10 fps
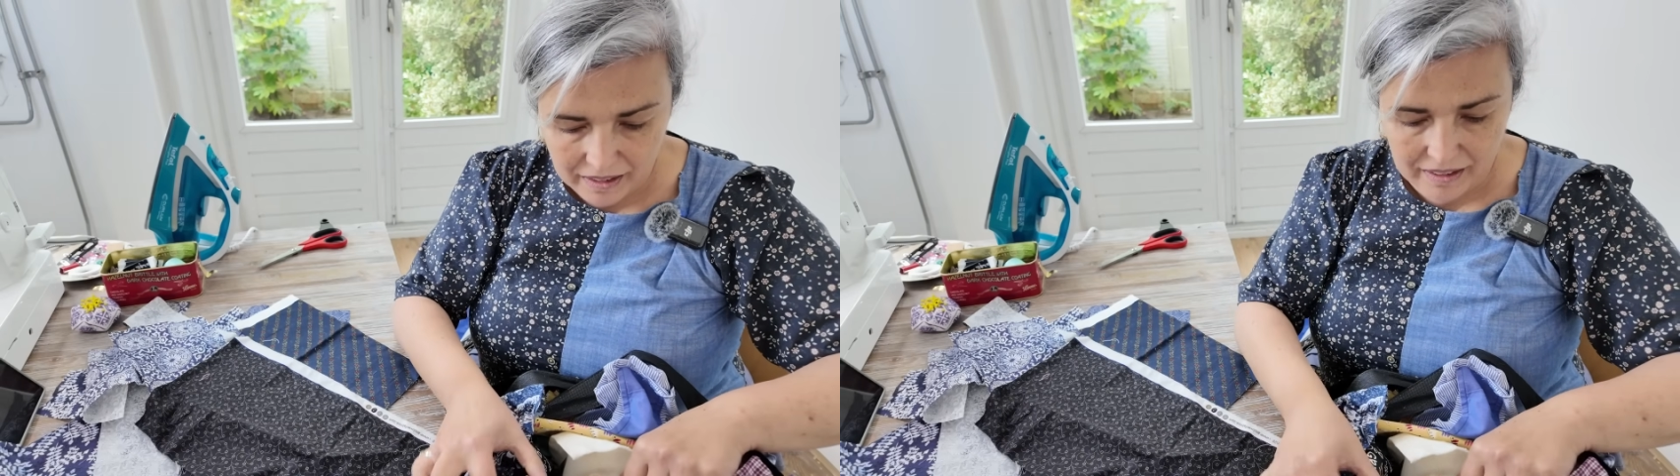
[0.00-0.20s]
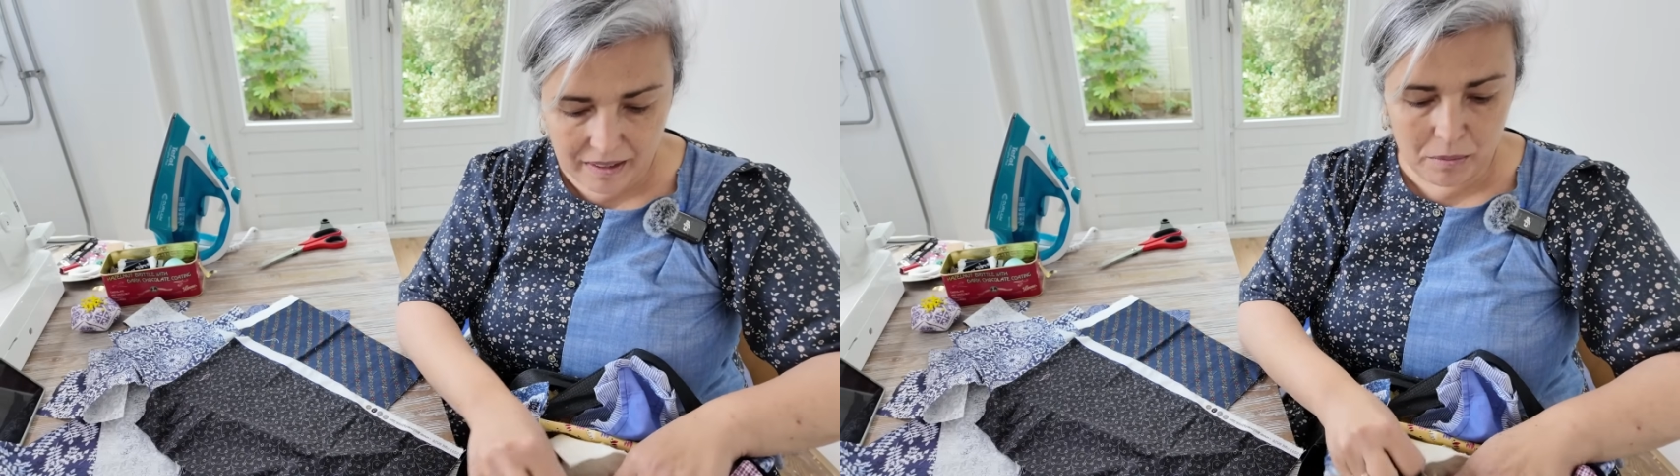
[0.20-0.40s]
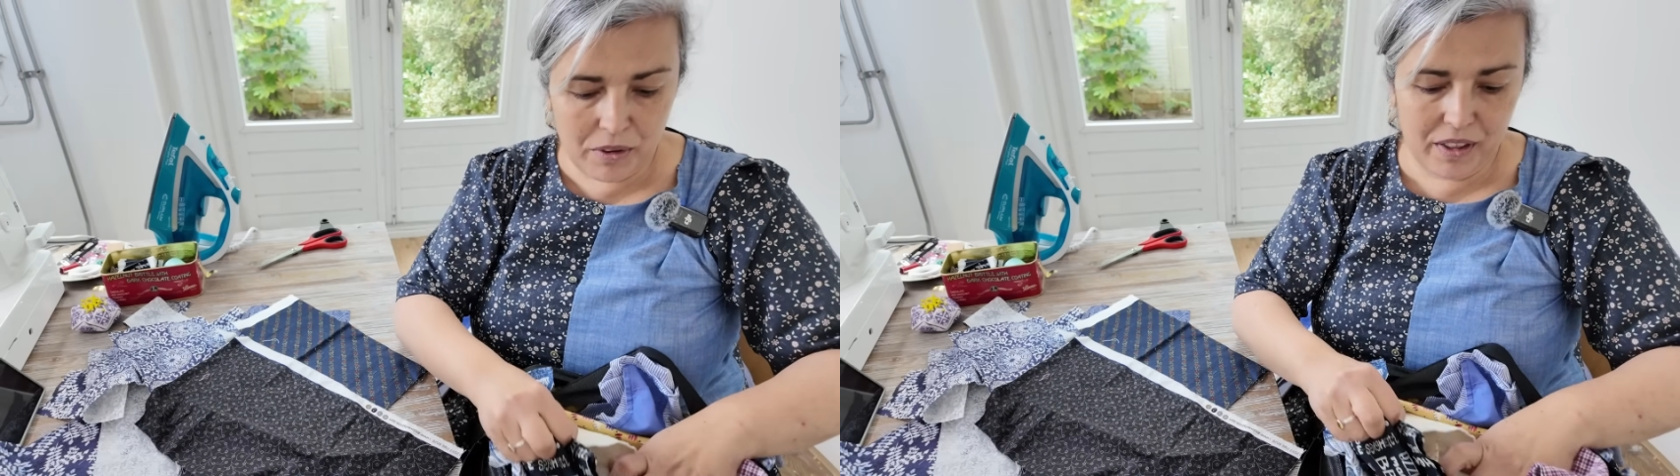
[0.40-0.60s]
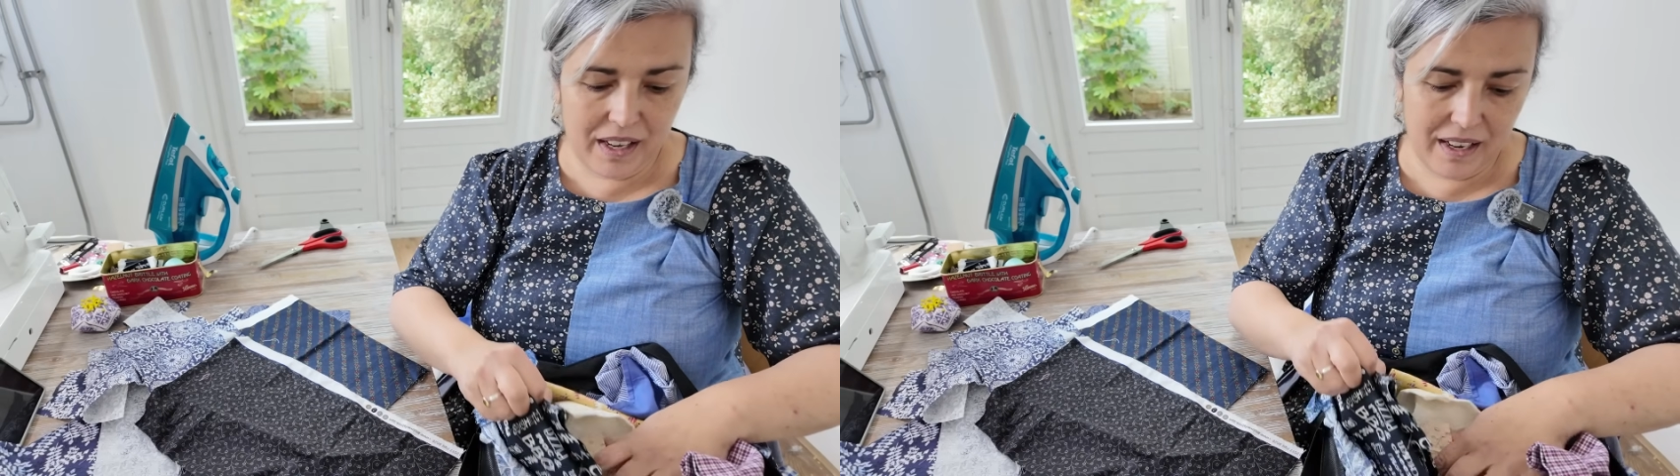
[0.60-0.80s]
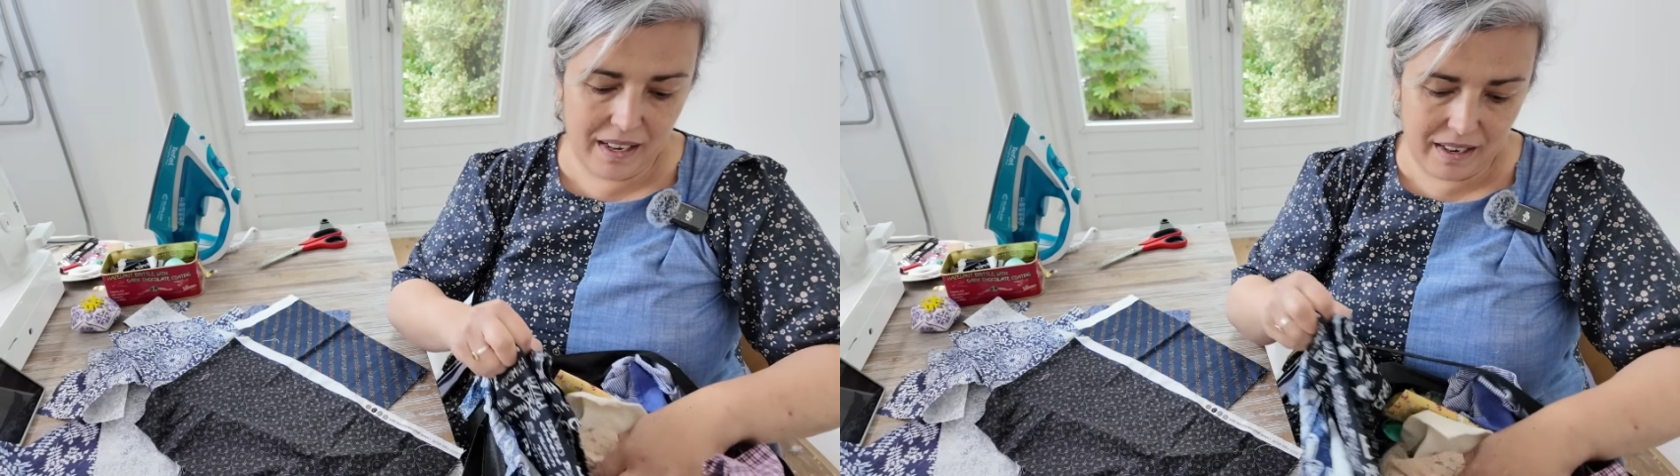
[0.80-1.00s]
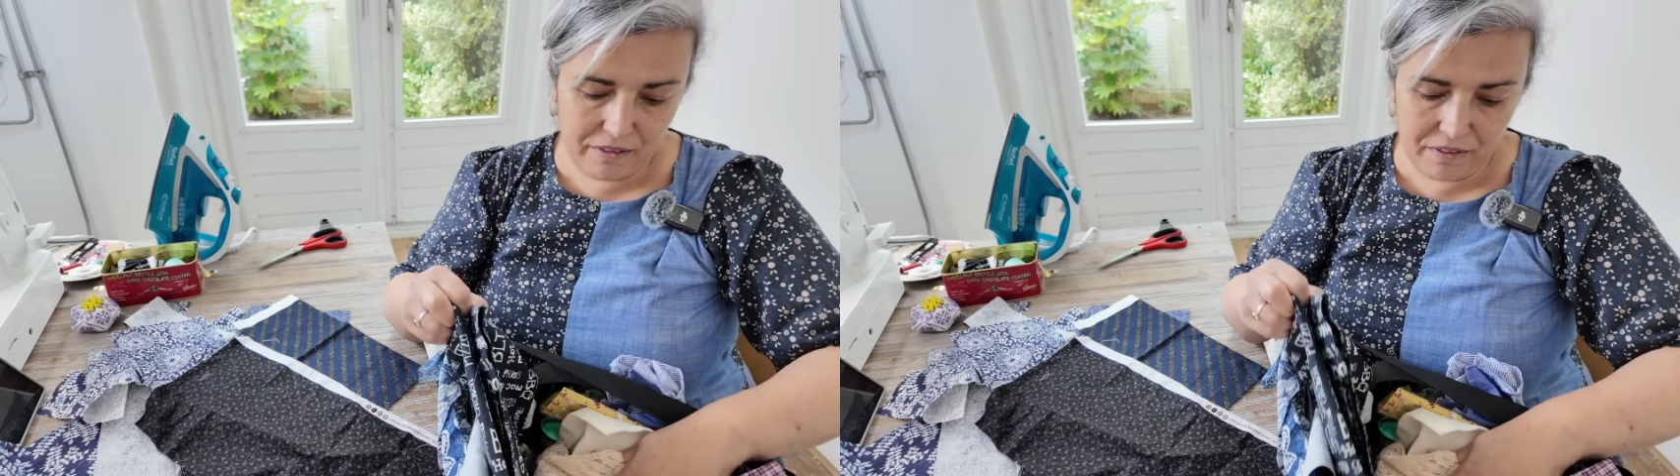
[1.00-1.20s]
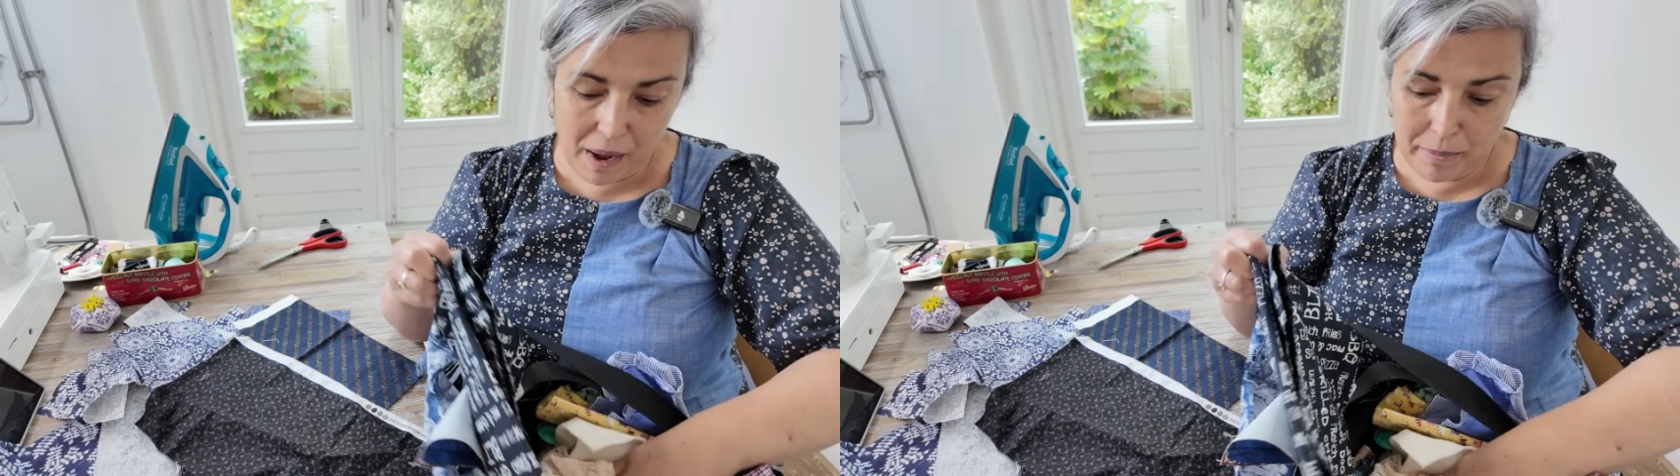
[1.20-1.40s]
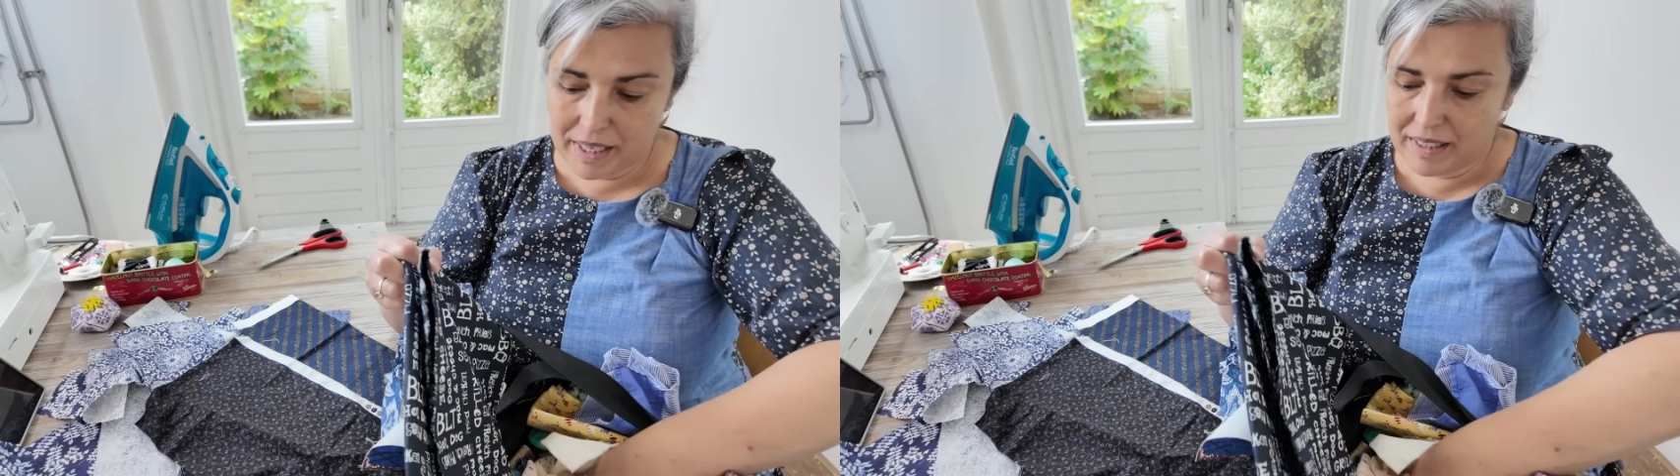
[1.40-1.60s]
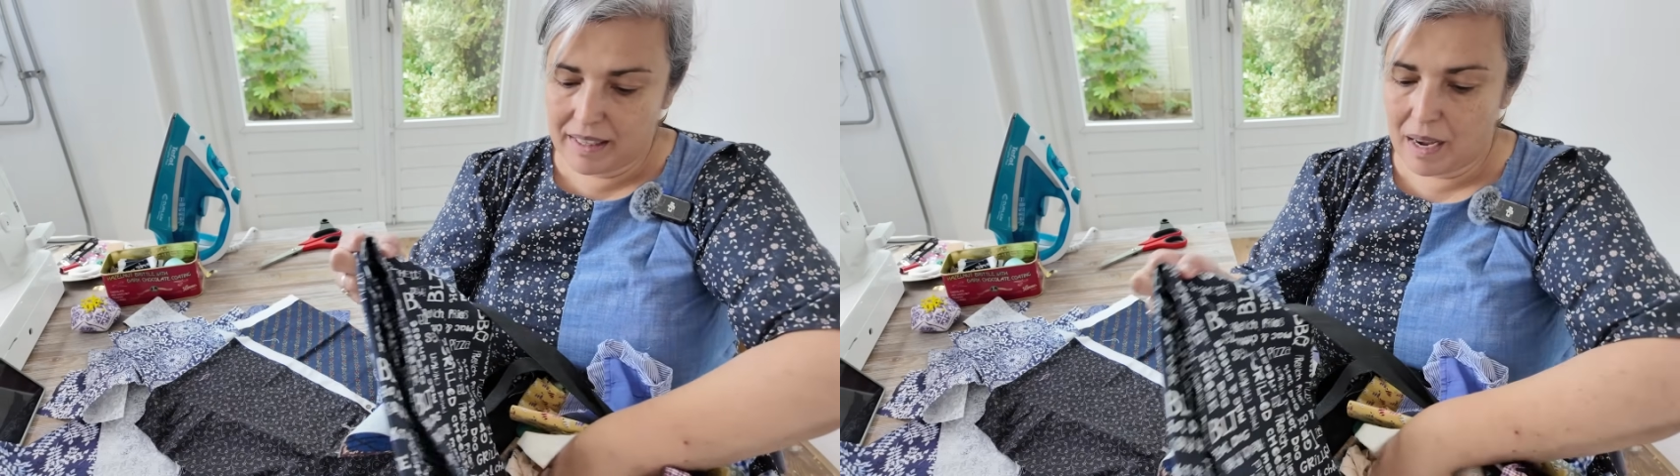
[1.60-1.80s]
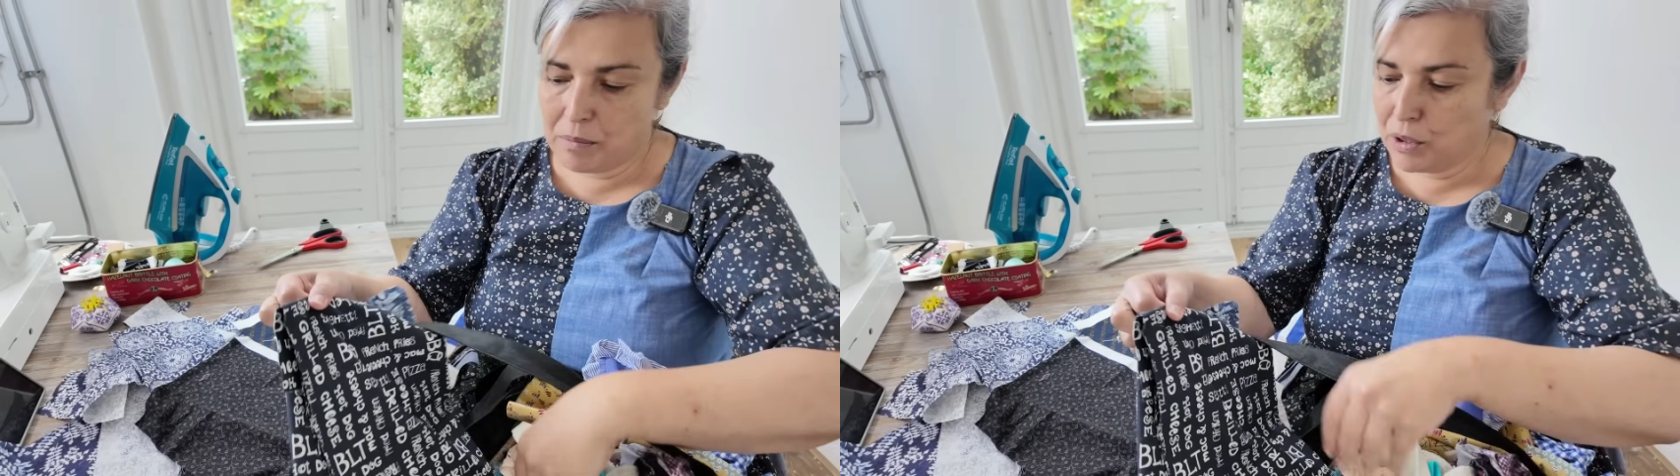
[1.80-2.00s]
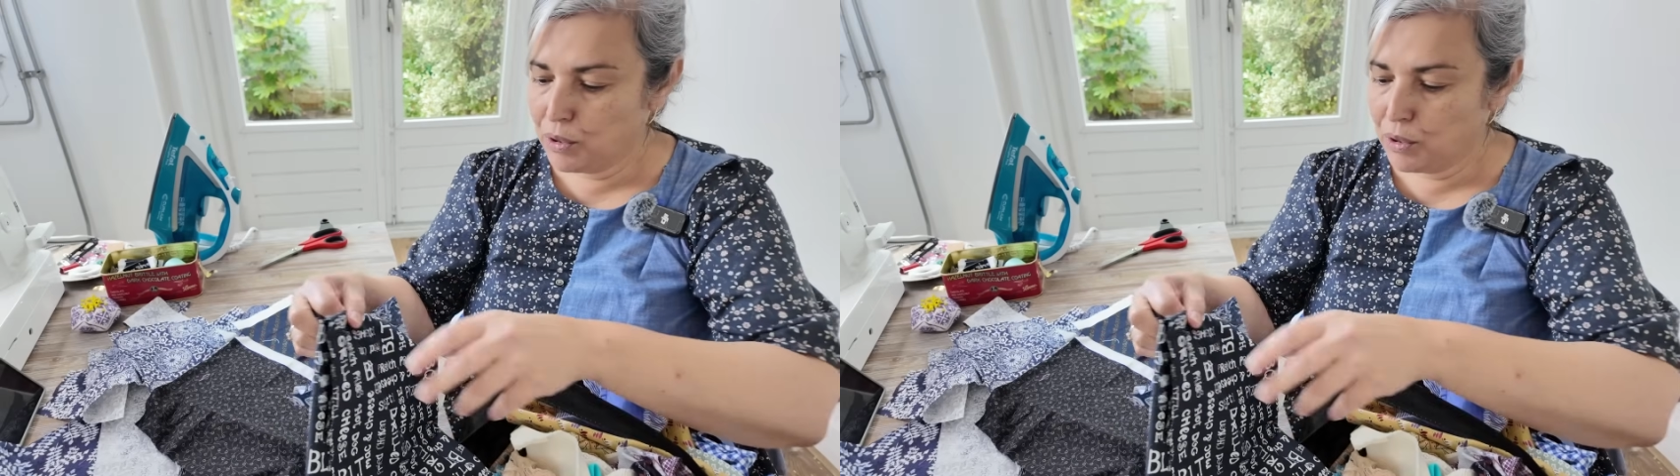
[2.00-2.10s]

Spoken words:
of the fabrics that I'm